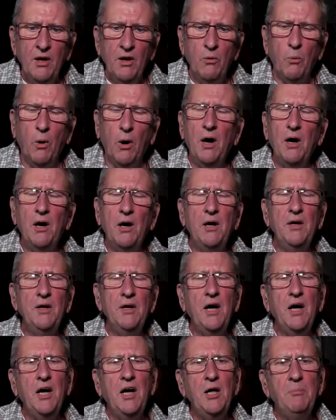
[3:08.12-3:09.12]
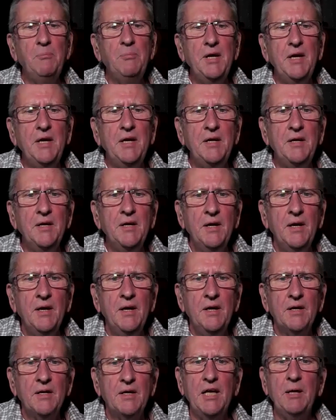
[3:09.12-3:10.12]
one heartbeat
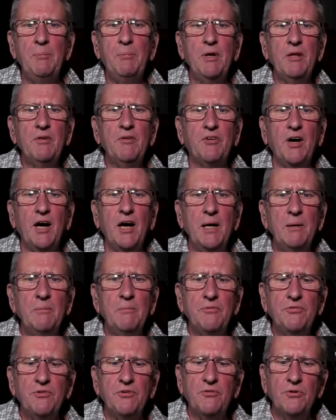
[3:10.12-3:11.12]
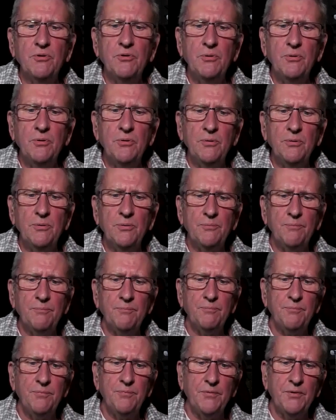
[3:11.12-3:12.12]
keeping time for 2.
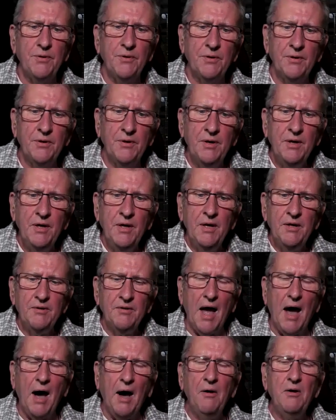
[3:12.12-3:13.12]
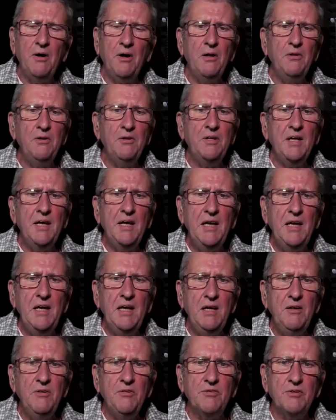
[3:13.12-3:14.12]
Down all the
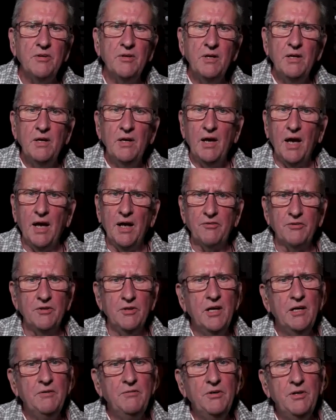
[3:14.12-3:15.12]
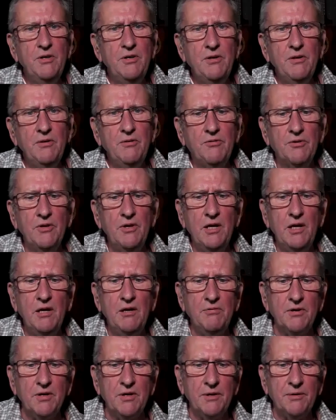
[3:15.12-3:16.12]
days as lover to
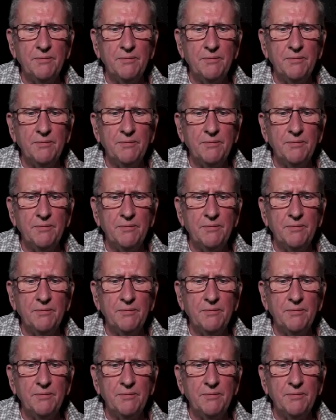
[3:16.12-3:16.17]
lover,